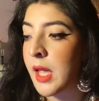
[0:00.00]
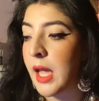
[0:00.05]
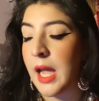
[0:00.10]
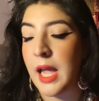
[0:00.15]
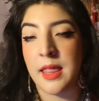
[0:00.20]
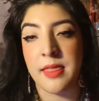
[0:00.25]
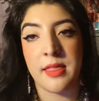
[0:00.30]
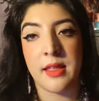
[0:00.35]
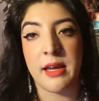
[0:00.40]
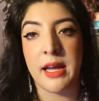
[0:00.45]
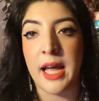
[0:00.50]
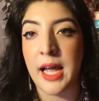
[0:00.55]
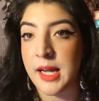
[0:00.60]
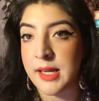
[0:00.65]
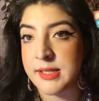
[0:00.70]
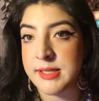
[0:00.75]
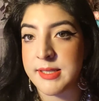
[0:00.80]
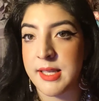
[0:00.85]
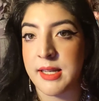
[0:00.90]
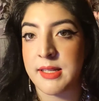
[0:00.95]
and the
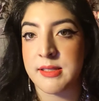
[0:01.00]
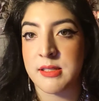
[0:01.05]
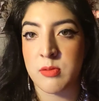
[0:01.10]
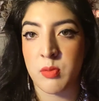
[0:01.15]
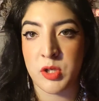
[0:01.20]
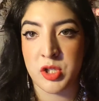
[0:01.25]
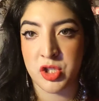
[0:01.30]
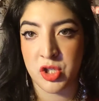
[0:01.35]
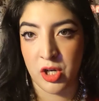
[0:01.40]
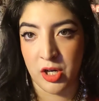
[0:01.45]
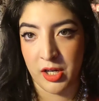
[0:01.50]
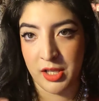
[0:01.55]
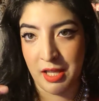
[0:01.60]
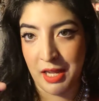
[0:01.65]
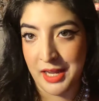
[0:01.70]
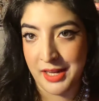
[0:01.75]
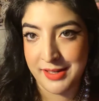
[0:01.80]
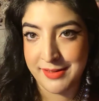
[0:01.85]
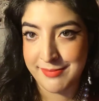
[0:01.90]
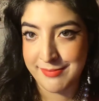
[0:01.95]
accents, which are
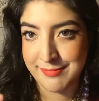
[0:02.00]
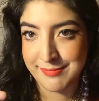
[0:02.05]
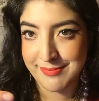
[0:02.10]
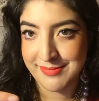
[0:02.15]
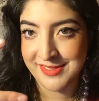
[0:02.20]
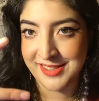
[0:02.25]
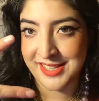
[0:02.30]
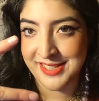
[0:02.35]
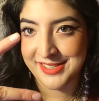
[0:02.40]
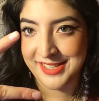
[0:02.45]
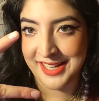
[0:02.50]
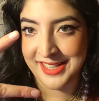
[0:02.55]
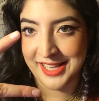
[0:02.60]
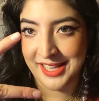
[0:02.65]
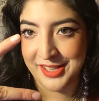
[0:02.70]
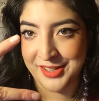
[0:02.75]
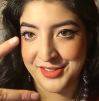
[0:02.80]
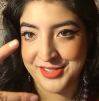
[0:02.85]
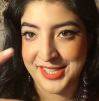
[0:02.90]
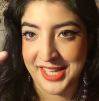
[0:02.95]
like the sign
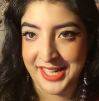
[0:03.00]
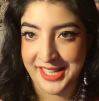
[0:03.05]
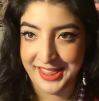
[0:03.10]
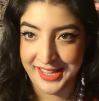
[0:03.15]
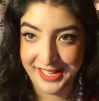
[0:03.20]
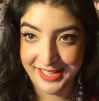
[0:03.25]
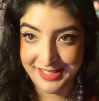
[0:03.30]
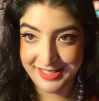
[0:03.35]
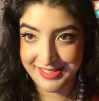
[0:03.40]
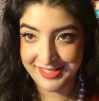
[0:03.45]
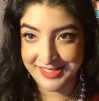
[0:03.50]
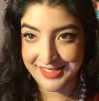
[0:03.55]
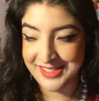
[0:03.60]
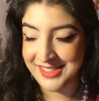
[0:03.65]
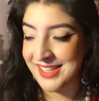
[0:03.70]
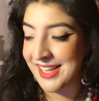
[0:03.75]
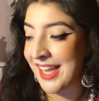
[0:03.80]
that looks like this,